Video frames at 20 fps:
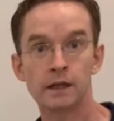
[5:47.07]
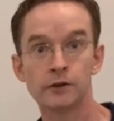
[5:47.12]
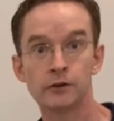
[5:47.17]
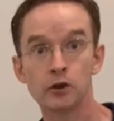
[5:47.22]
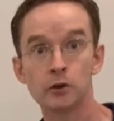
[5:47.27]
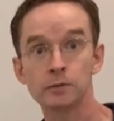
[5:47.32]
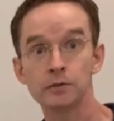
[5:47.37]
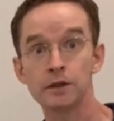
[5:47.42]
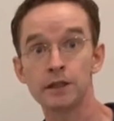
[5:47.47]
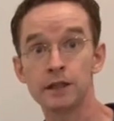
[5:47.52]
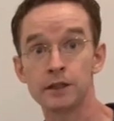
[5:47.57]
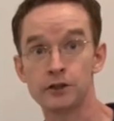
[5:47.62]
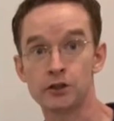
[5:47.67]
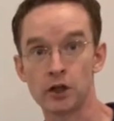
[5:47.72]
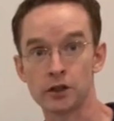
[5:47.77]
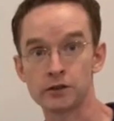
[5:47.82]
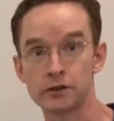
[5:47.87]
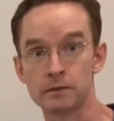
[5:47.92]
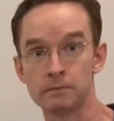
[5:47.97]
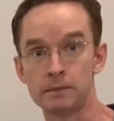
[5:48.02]
In terms of the
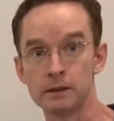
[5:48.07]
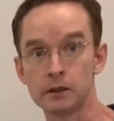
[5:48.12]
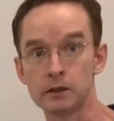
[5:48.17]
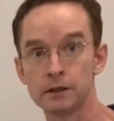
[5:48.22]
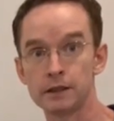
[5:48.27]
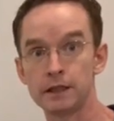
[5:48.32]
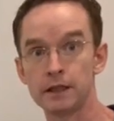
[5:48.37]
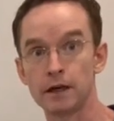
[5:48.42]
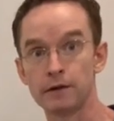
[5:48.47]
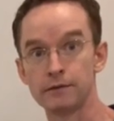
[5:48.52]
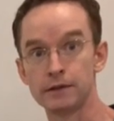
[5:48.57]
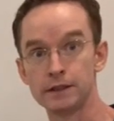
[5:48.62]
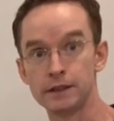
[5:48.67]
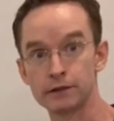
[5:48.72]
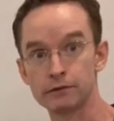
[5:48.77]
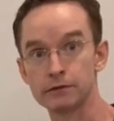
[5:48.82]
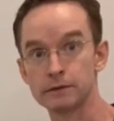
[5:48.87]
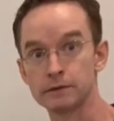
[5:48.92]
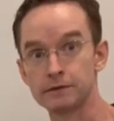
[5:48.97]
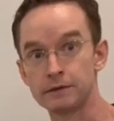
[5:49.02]
adjustability of the
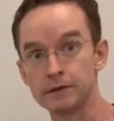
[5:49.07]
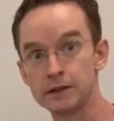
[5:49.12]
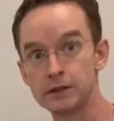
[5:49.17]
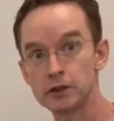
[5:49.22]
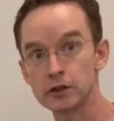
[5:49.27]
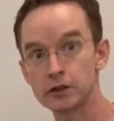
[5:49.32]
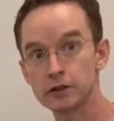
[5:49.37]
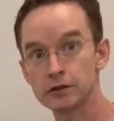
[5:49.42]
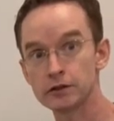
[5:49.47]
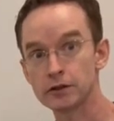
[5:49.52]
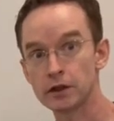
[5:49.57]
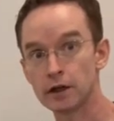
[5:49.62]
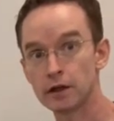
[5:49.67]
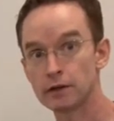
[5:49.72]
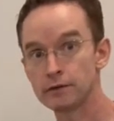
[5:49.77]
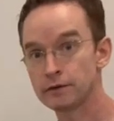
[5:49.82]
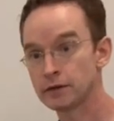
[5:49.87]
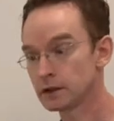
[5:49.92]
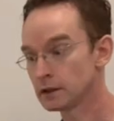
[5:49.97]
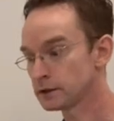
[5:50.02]
different features
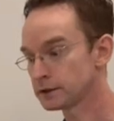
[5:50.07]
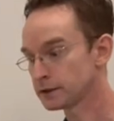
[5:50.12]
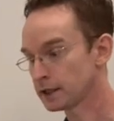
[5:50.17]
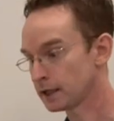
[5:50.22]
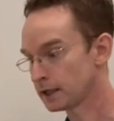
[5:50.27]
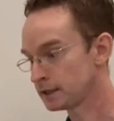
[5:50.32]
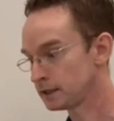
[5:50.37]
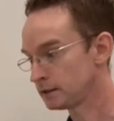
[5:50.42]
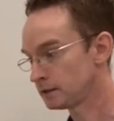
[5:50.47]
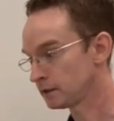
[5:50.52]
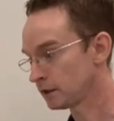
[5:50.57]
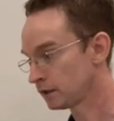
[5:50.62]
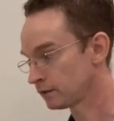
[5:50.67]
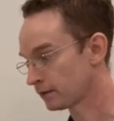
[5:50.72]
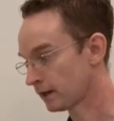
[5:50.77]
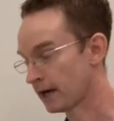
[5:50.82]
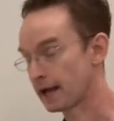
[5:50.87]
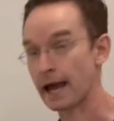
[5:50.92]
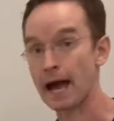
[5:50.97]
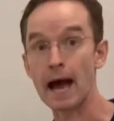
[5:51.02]
of the Tiny
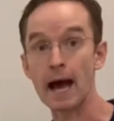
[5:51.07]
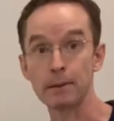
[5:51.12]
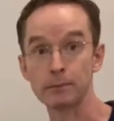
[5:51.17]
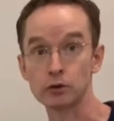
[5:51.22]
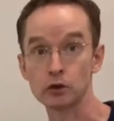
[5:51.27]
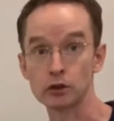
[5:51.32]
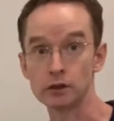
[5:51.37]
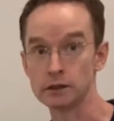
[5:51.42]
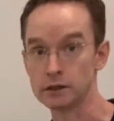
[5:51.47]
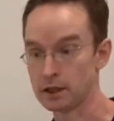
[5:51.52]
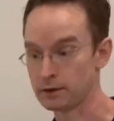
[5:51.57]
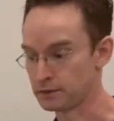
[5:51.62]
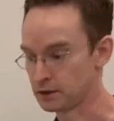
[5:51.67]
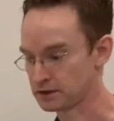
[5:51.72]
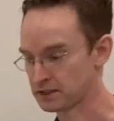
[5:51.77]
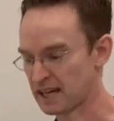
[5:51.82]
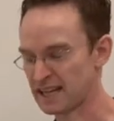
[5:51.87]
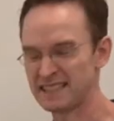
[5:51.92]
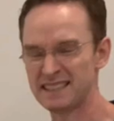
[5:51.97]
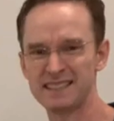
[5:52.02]
Love, I absolutely love
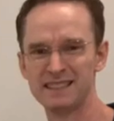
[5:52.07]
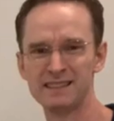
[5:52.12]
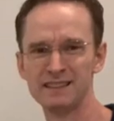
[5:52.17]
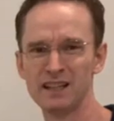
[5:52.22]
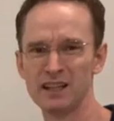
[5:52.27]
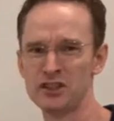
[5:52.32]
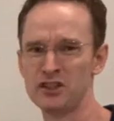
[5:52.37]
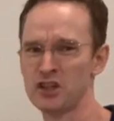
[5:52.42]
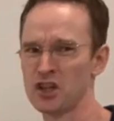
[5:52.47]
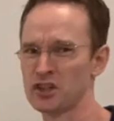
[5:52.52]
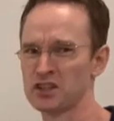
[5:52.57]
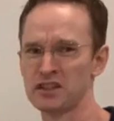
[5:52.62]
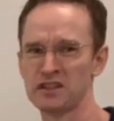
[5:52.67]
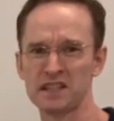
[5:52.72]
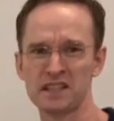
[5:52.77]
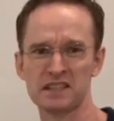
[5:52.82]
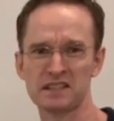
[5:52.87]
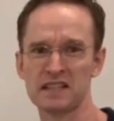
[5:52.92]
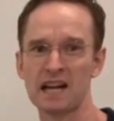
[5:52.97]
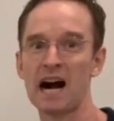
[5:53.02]
this. I
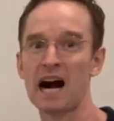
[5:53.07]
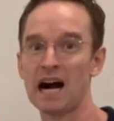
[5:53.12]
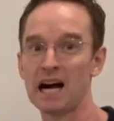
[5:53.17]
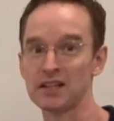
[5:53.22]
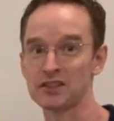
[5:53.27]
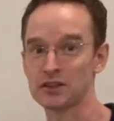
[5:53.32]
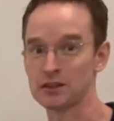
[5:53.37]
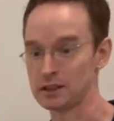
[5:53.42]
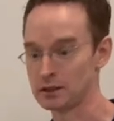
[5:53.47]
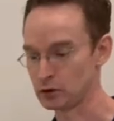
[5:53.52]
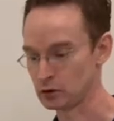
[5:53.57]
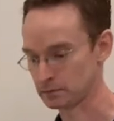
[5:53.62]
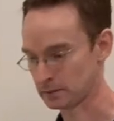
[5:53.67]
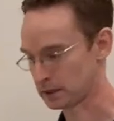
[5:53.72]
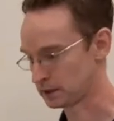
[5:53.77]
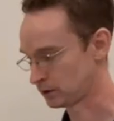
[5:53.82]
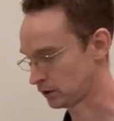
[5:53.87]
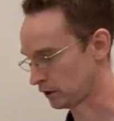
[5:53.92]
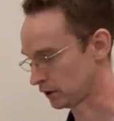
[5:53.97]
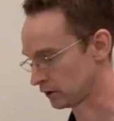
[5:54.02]
adjusted things constantly with
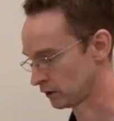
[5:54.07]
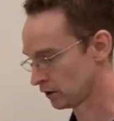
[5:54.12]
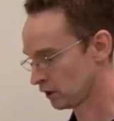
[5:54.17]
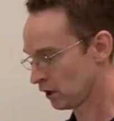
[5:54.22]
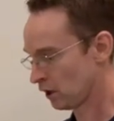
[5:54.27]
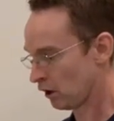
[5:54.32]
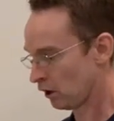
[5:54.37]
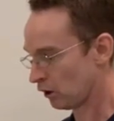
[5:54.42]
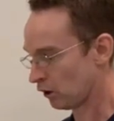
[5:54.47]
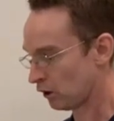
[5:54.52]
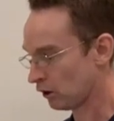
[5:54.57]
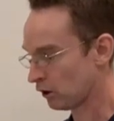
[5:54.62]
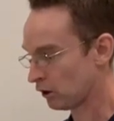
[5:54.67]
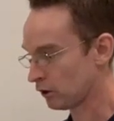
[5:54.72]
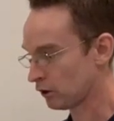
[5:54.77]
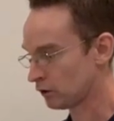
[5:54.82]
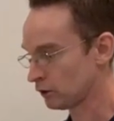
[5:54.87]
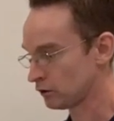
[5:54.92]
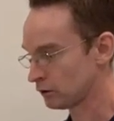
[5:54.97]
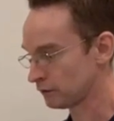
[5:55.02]
my daughter.
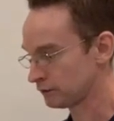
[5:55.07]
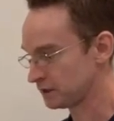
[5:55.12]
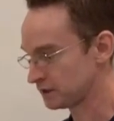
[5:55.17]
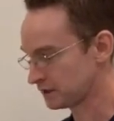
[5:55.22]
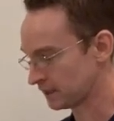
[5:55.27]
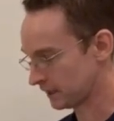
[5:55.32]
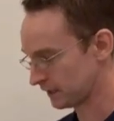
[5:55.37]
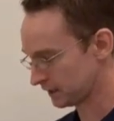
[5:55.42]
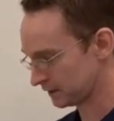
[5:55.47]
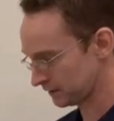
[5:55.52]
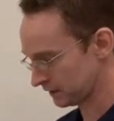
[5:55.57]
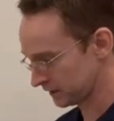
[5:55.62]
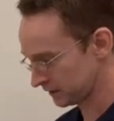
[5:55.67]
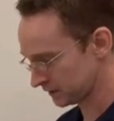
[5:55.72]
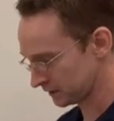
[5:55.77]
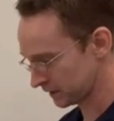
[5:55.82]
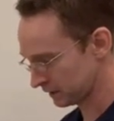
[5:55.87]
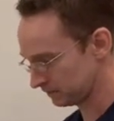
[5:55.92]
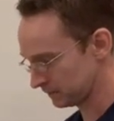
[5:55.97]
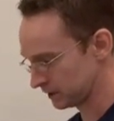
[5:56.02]
All of these hang
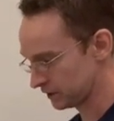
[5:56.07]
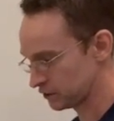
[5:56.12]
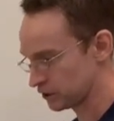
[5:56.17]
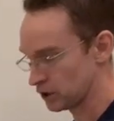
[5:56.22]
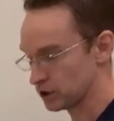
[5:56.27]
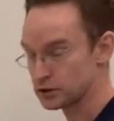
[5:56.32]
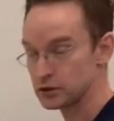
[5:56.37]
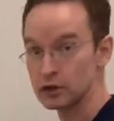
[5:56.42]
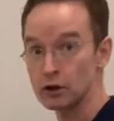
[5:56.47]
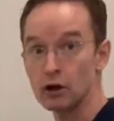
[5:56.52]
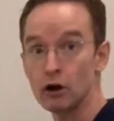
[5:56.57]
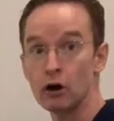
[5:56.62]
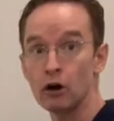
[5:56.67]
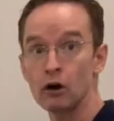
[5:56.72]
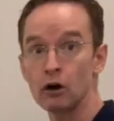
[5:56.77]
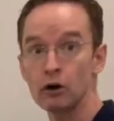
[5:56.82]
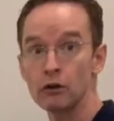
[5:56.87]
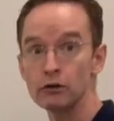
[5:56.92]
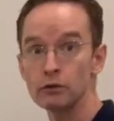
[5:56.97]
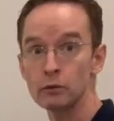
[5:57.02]
things can be adjusted
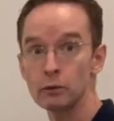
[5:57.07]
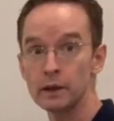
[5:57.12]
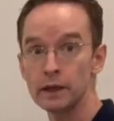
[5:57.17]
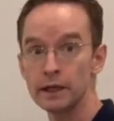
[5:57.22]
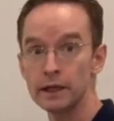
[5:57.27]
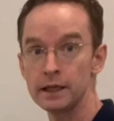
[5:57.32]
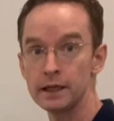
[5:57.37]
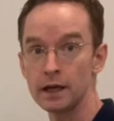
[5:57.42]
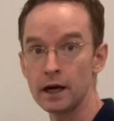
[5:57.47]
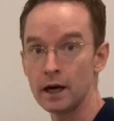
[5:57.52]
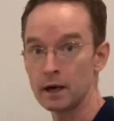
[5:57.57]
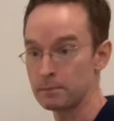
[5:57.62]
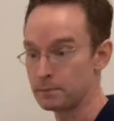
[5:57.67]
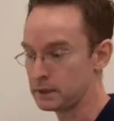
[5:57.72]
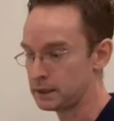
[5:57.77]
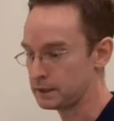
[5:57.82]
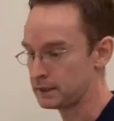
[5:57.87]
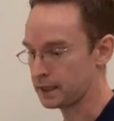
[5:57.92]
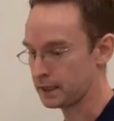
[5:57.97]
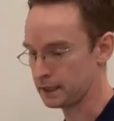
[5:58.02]
all the way up
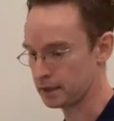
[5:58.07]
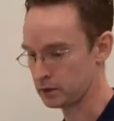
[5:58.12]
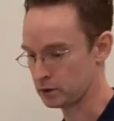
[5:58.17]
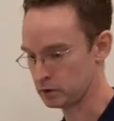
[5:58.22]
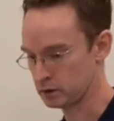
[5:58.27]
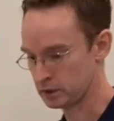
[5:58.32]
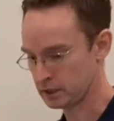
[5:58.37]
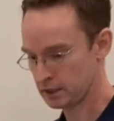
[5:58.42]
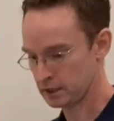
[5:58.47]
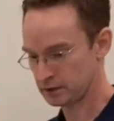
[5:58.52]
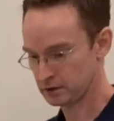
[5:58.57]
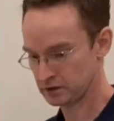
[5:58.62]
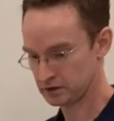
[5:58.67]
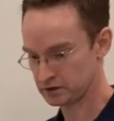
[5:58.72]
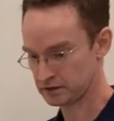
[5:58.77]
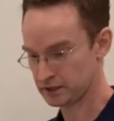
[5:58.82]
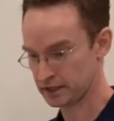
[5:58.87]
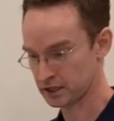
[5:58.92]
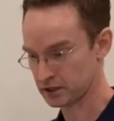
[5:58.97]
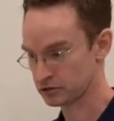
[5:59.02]
and down.
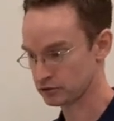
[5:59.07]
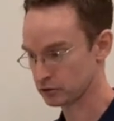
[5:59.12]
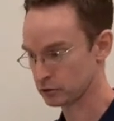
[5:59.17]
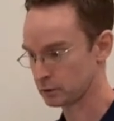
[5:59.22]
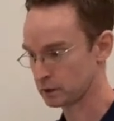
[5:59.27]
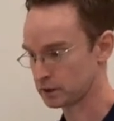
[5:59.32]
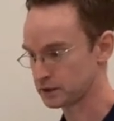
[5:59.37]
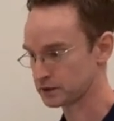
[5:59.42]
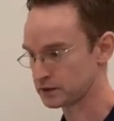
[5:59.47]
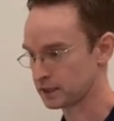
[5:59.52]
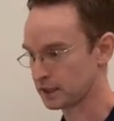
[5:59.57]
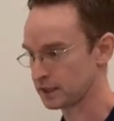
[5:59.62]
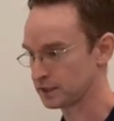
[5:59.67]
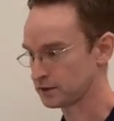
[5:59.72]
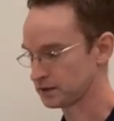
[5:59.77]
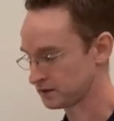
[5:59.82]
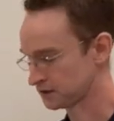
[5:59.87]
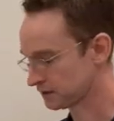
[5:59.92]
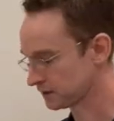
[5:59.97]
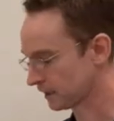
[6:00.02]
There's extra ones
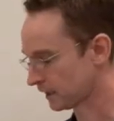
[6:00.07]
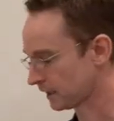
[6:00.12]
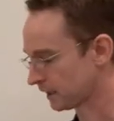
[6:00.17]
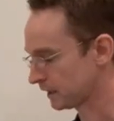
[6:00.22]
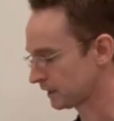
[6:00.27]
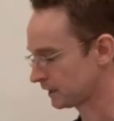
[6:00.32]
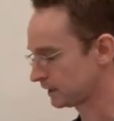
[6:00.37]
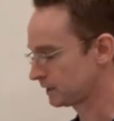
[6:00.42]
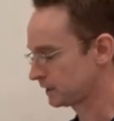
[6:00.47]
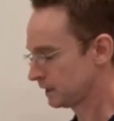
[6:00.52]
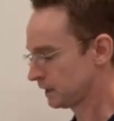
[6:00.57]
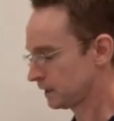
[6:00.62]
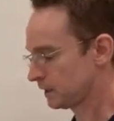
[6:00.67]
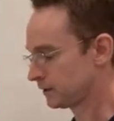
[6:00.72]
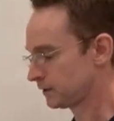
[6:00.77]
on the side.